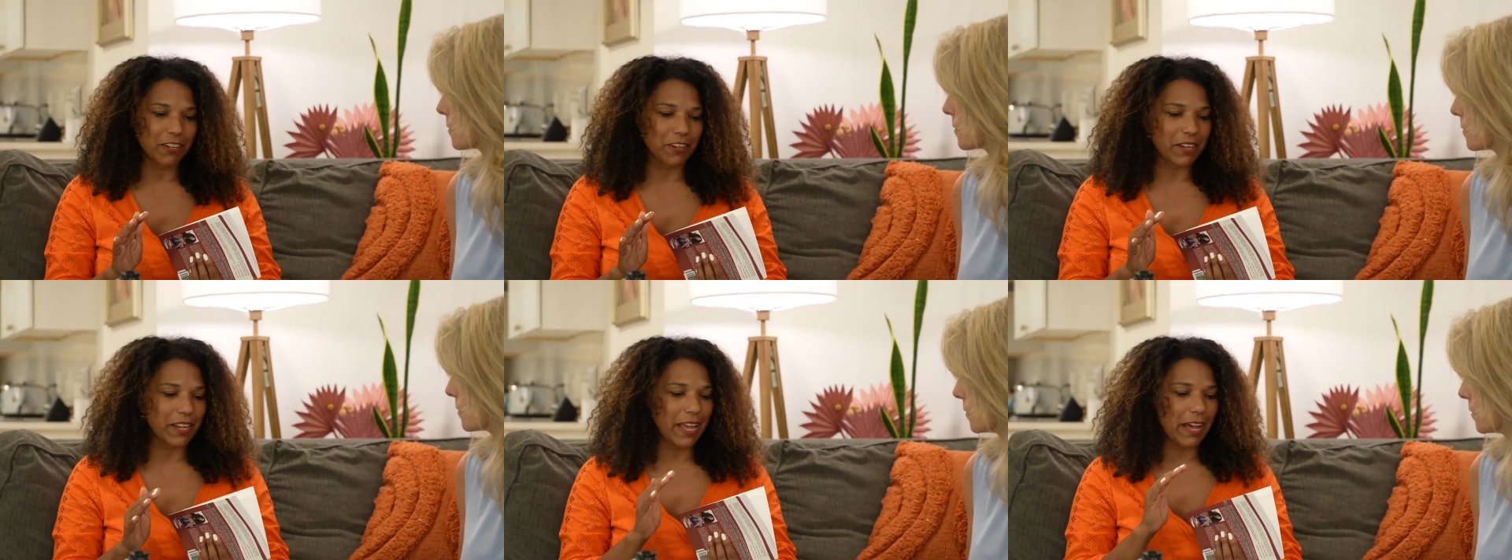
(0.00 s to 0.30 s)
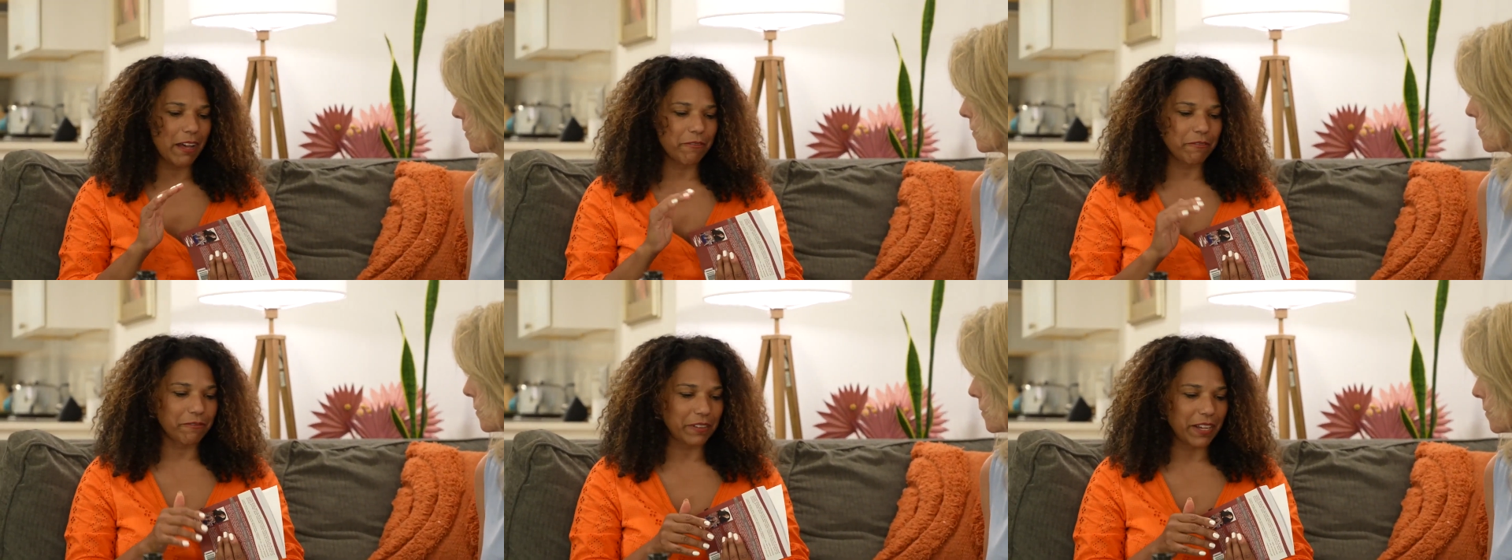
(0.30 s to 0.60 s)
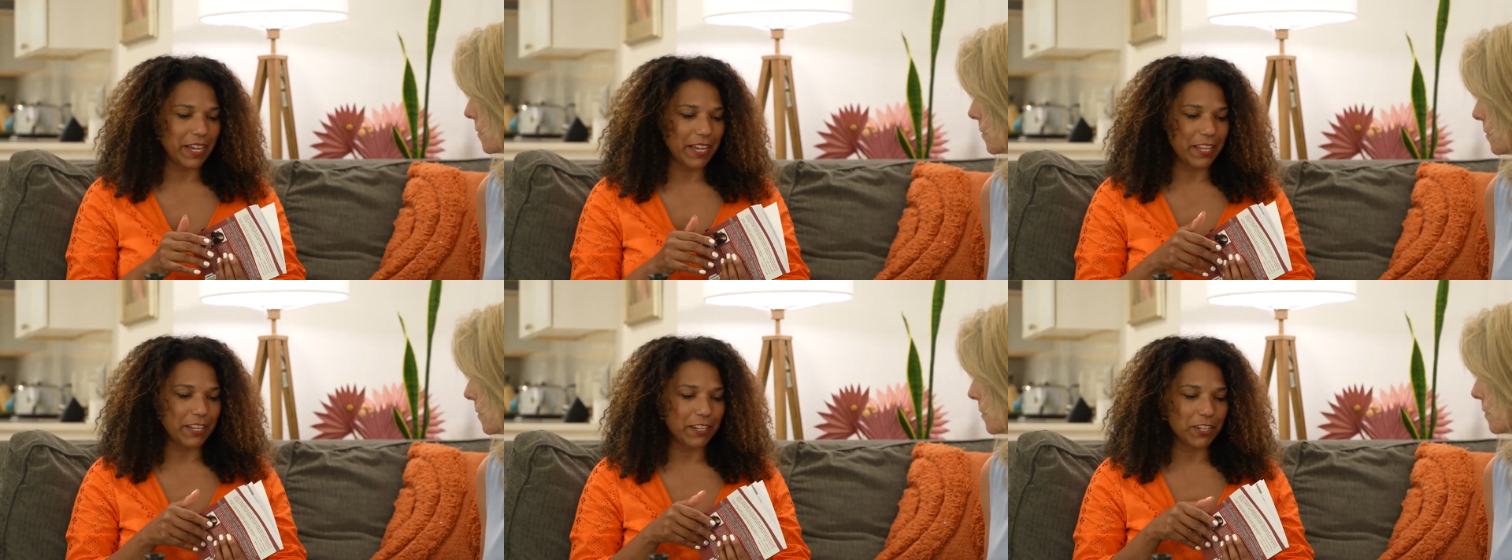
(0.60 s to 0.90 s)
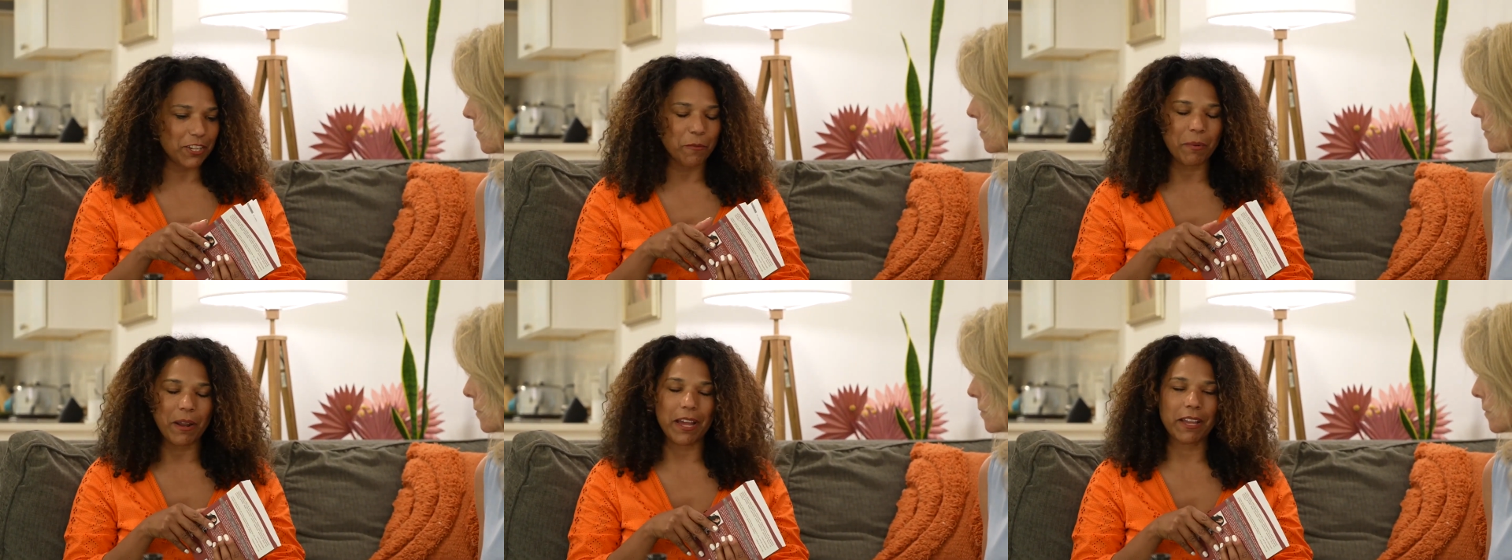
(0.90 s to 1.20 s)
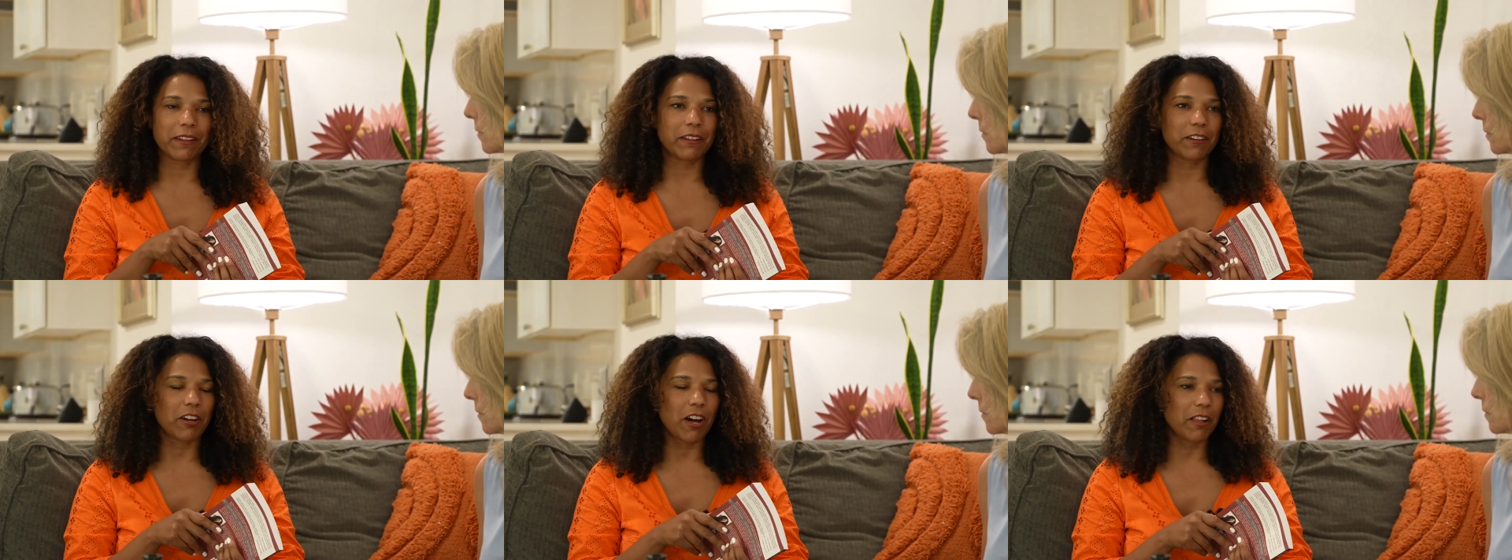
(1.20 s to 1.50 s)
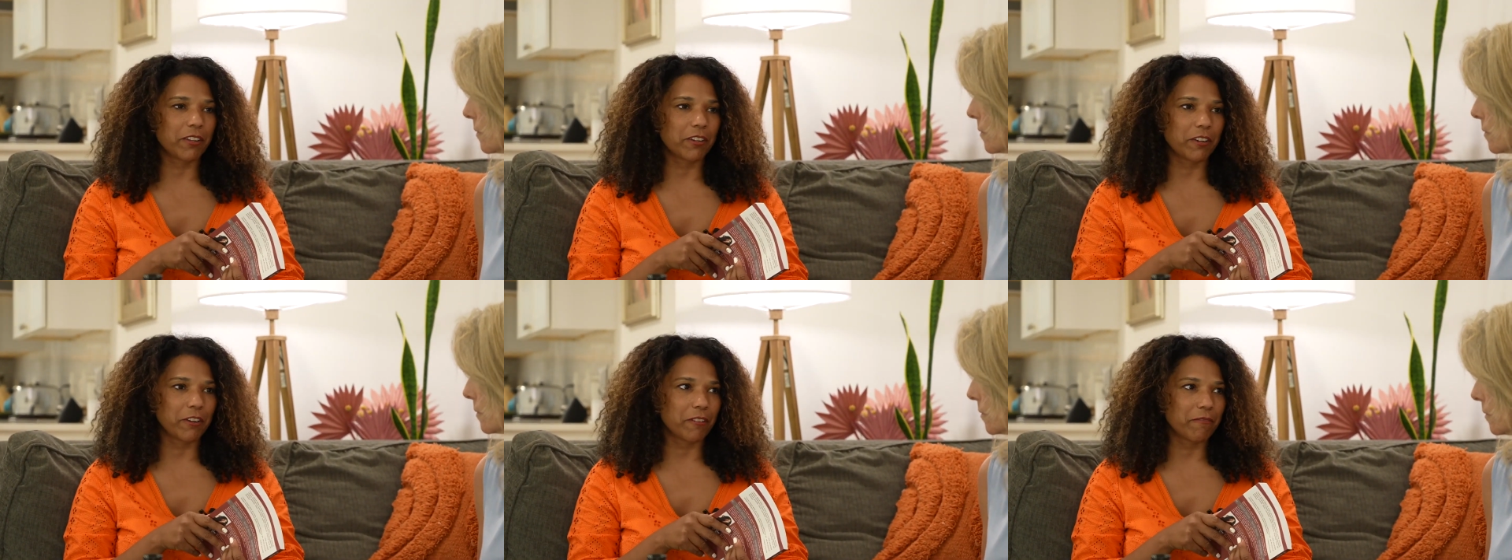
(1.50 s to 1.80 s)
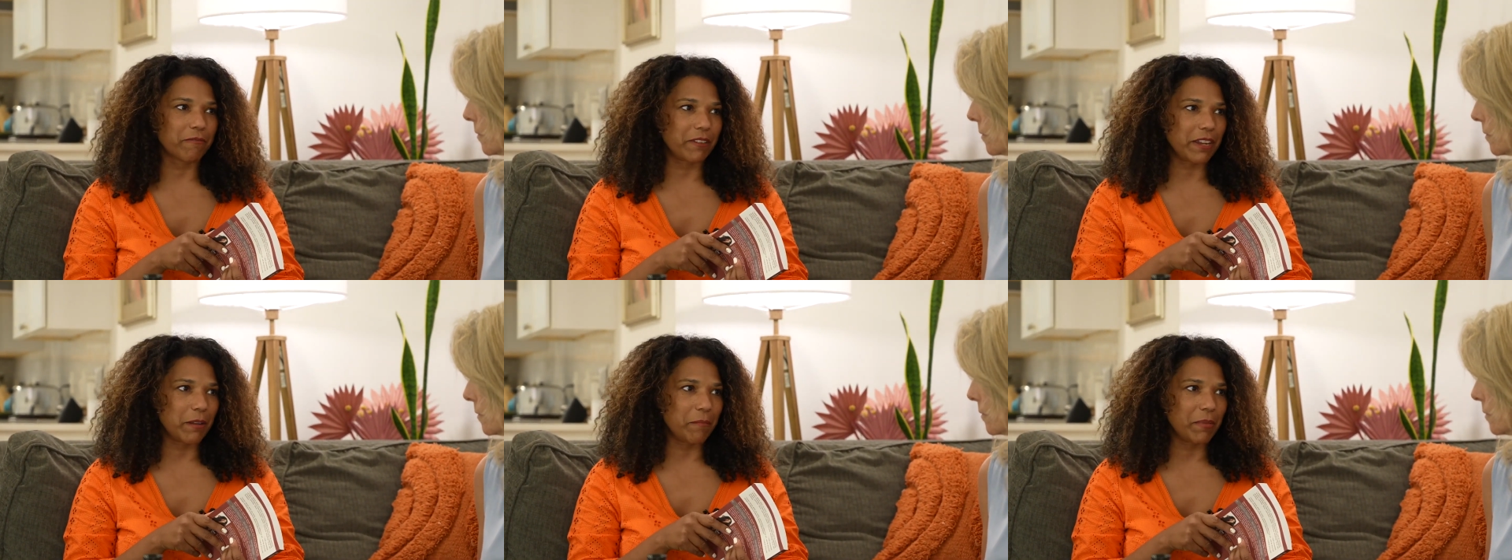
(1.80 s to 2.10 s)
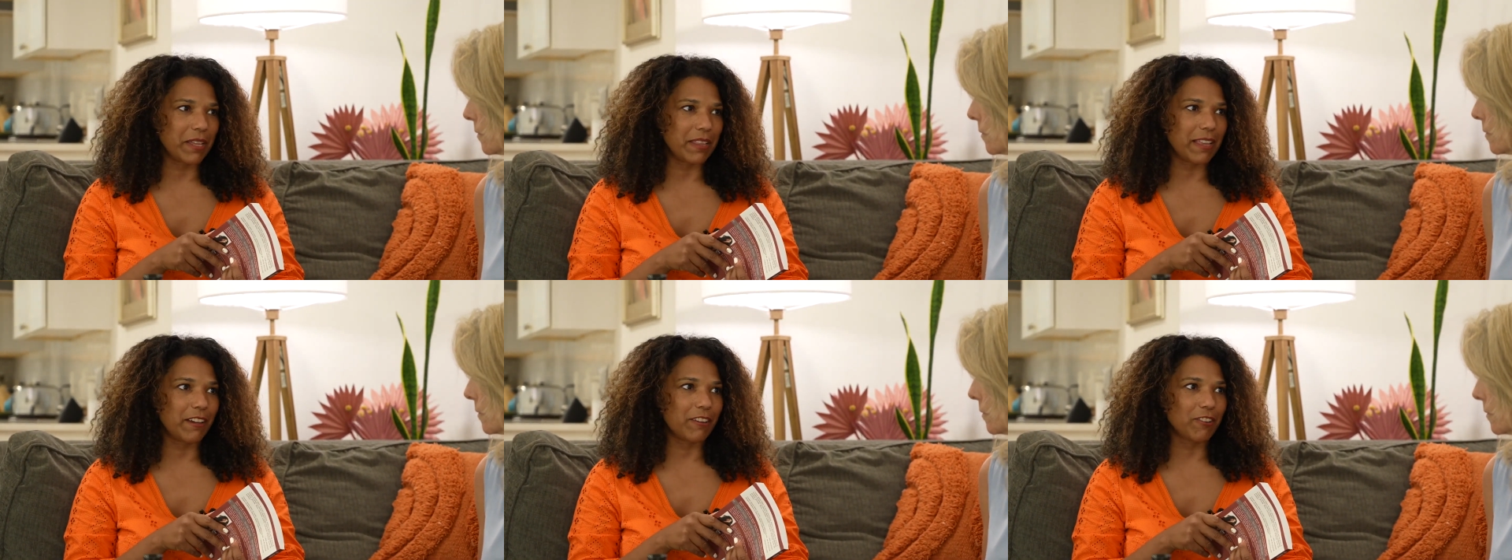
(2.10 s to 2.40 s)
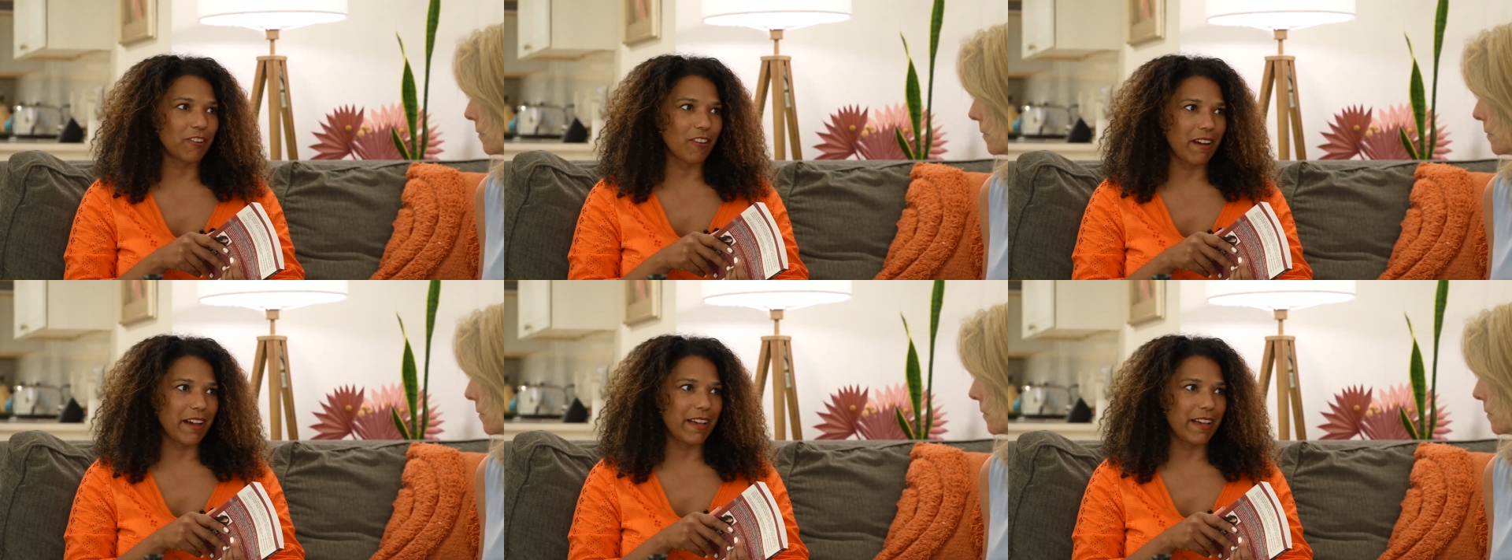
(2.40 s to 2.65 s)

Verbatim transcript: You're gonna have fun. You're probably gonna call a girlfriend and be like, girl,